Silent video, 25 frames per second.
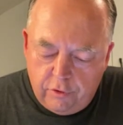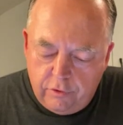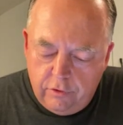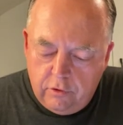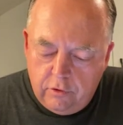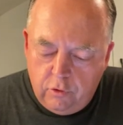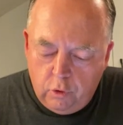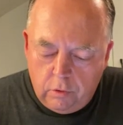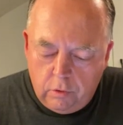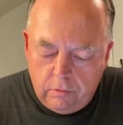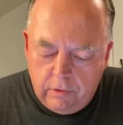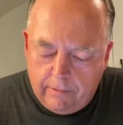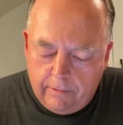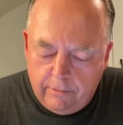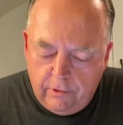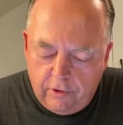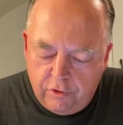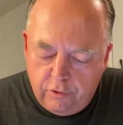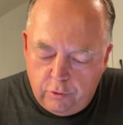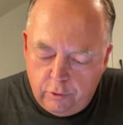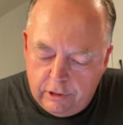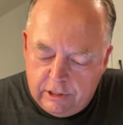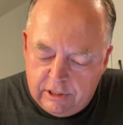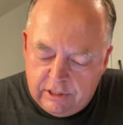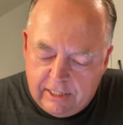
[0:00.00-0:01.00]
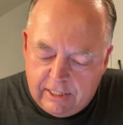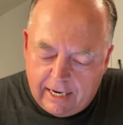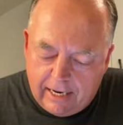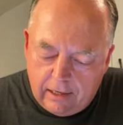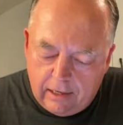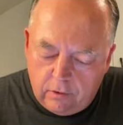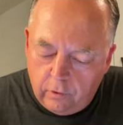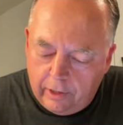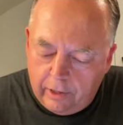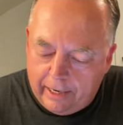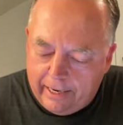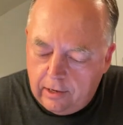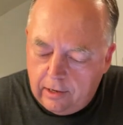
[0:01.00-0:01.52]
group number 3's got it
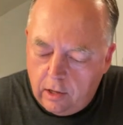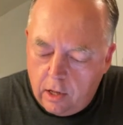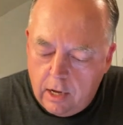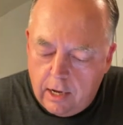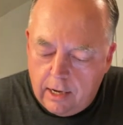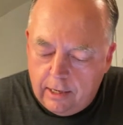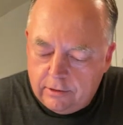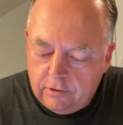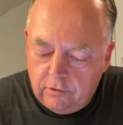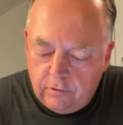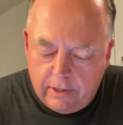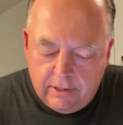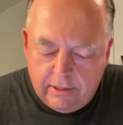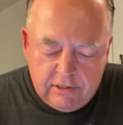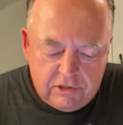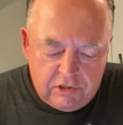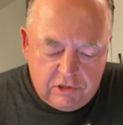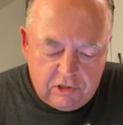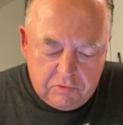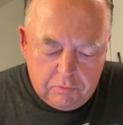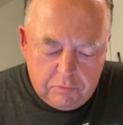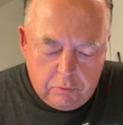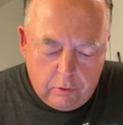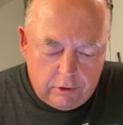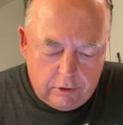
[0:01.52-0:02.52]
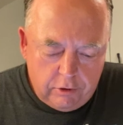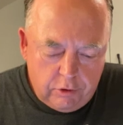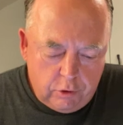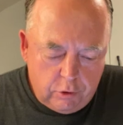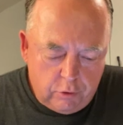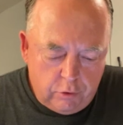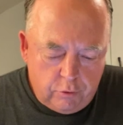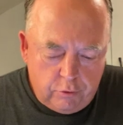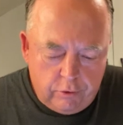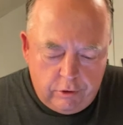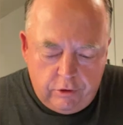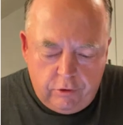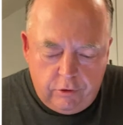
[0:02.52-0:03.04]
right on, right?
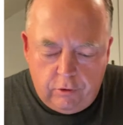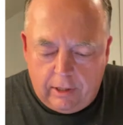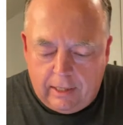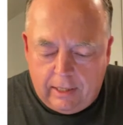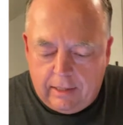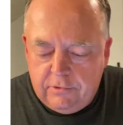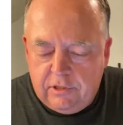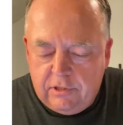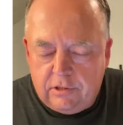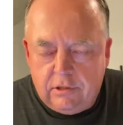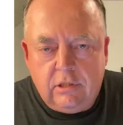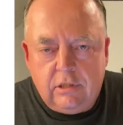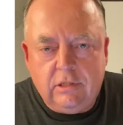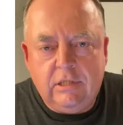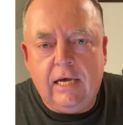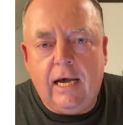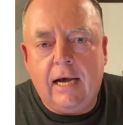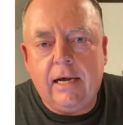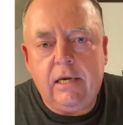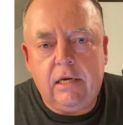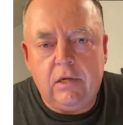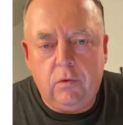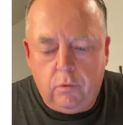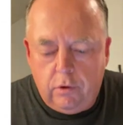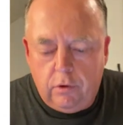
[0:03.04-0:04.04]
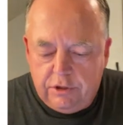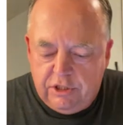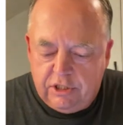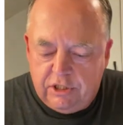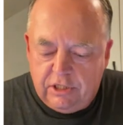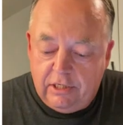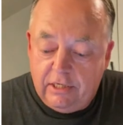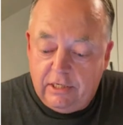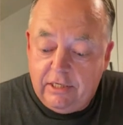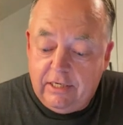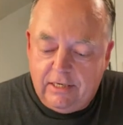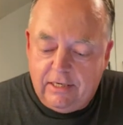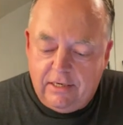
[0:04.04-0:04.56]
6.23 grams is exactly what you
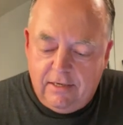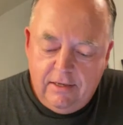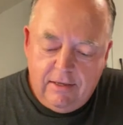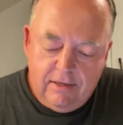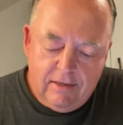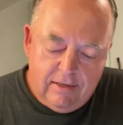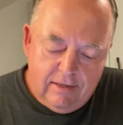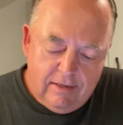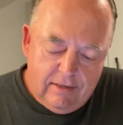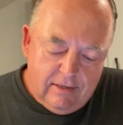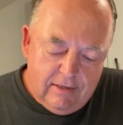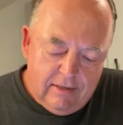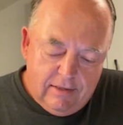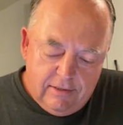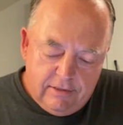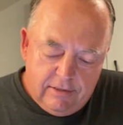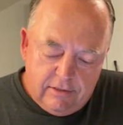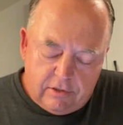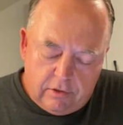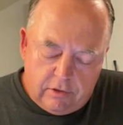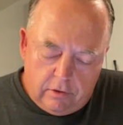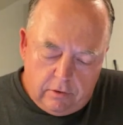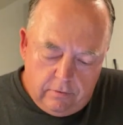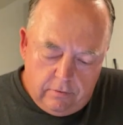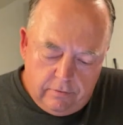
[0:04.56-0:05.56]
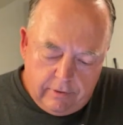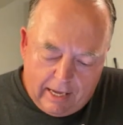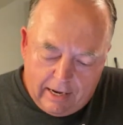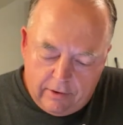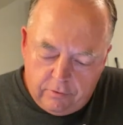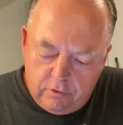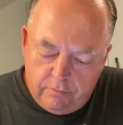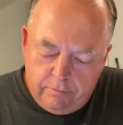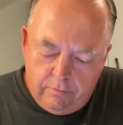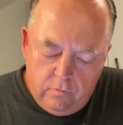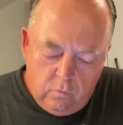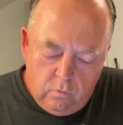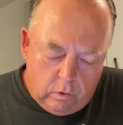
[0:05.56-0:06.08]
need. So
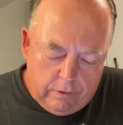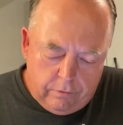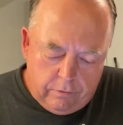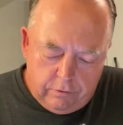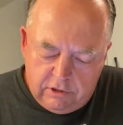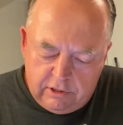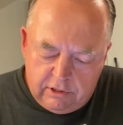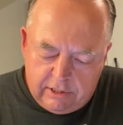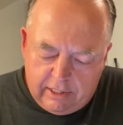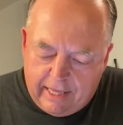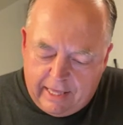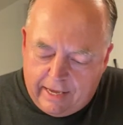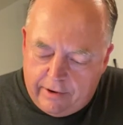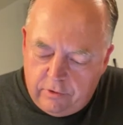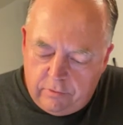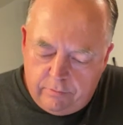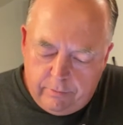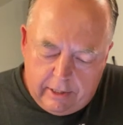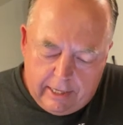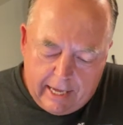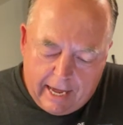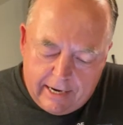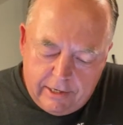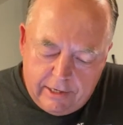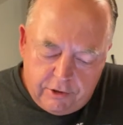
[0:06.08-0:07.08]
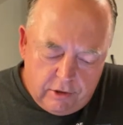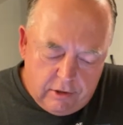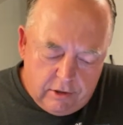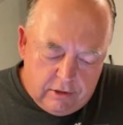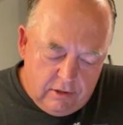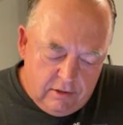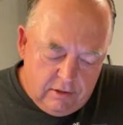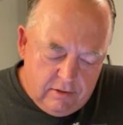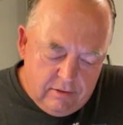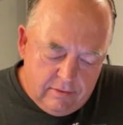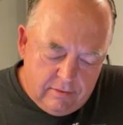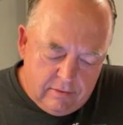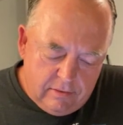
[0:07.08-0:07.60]
we would say that would be accurate.
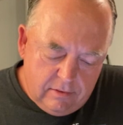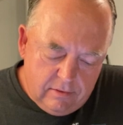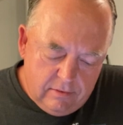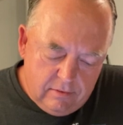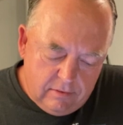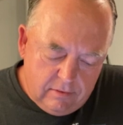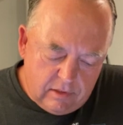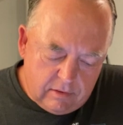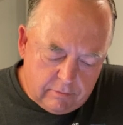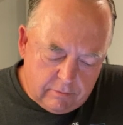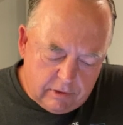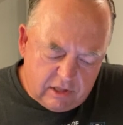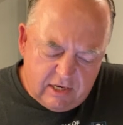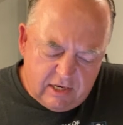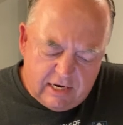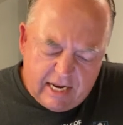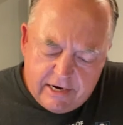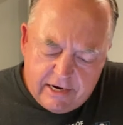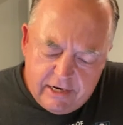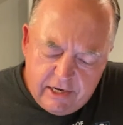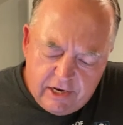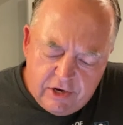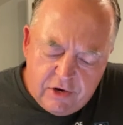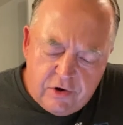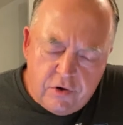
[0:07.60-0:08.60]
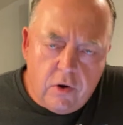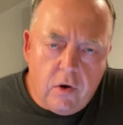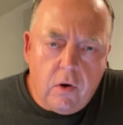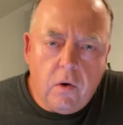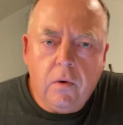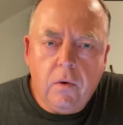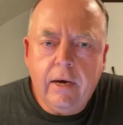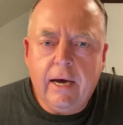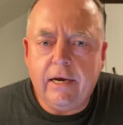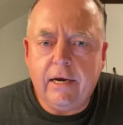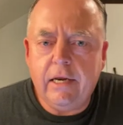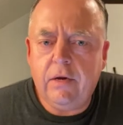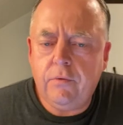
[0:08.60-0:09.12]
But then how do you know?
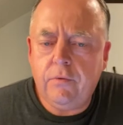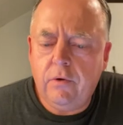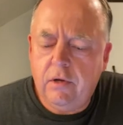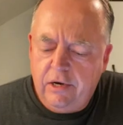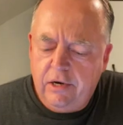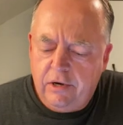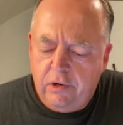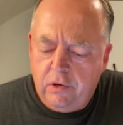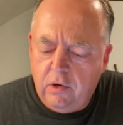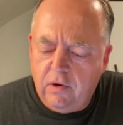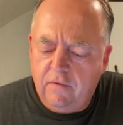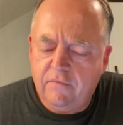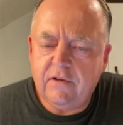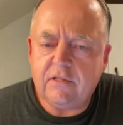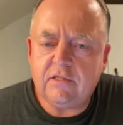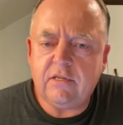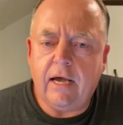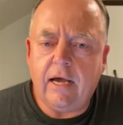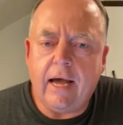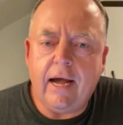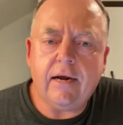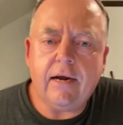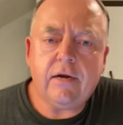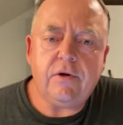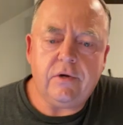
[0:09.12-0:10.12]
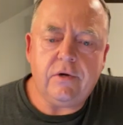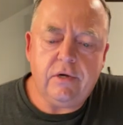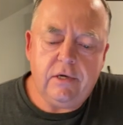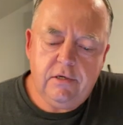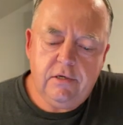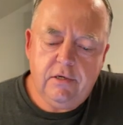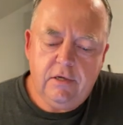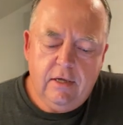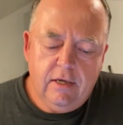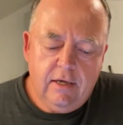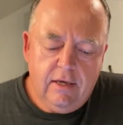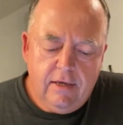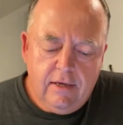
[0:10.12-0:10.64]
How do you really know if it's accurate?
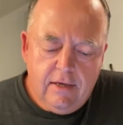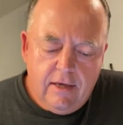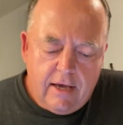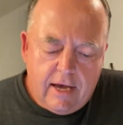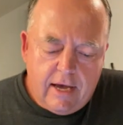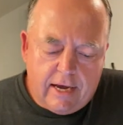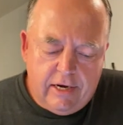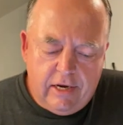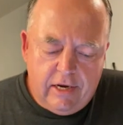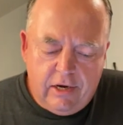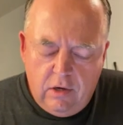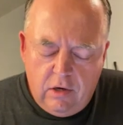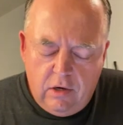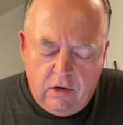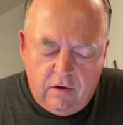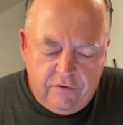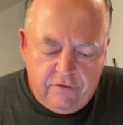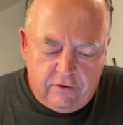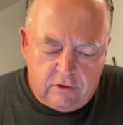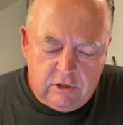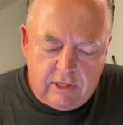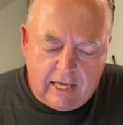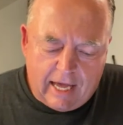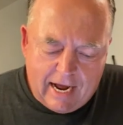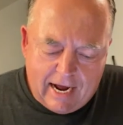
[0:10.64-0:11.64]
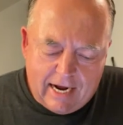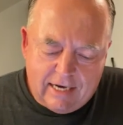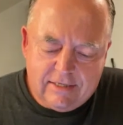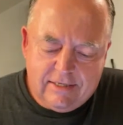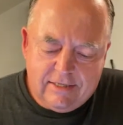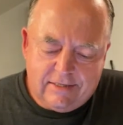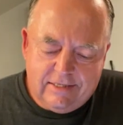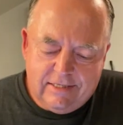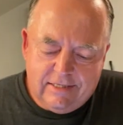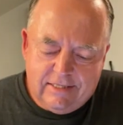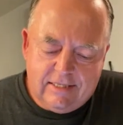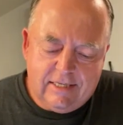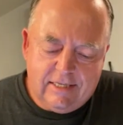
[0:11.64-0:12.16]
How do you know if there's
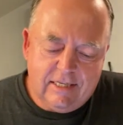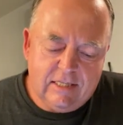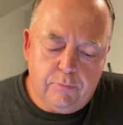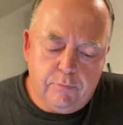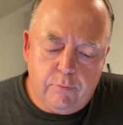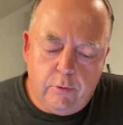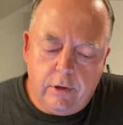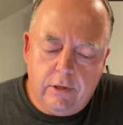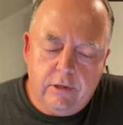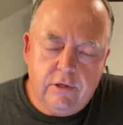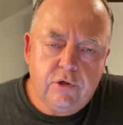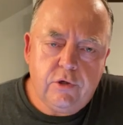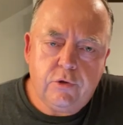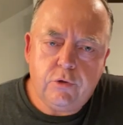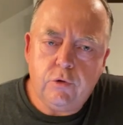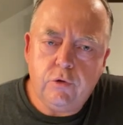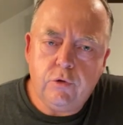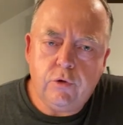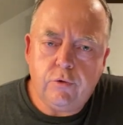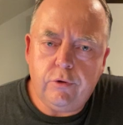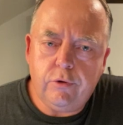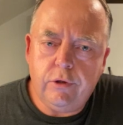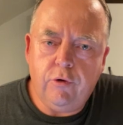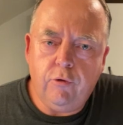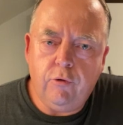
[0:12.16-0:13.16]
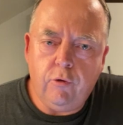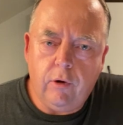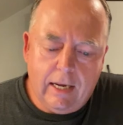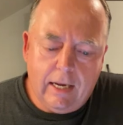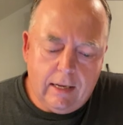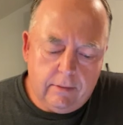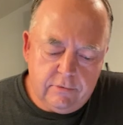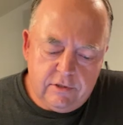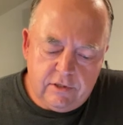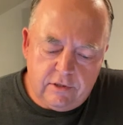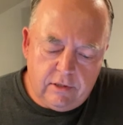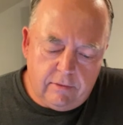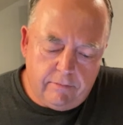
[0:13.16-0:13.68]
actually 6.23
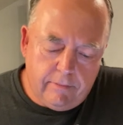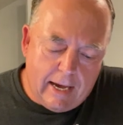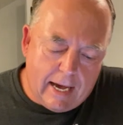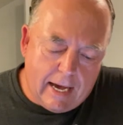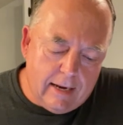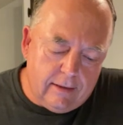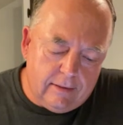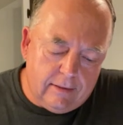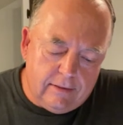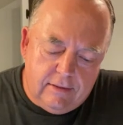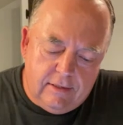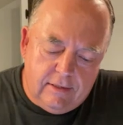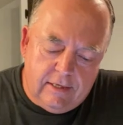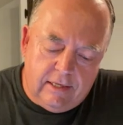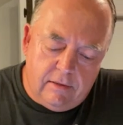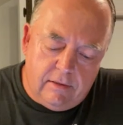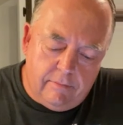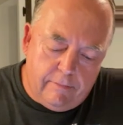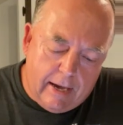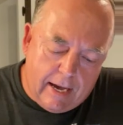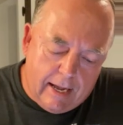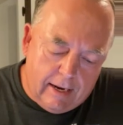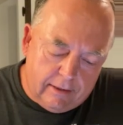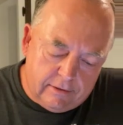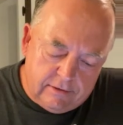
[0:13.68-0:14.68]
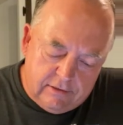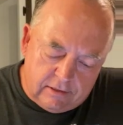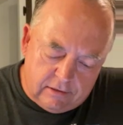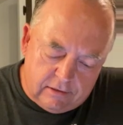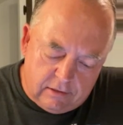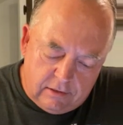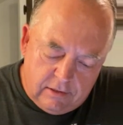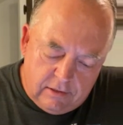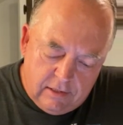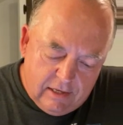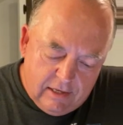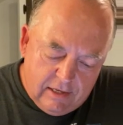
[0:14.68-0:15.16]
grams in the balance? And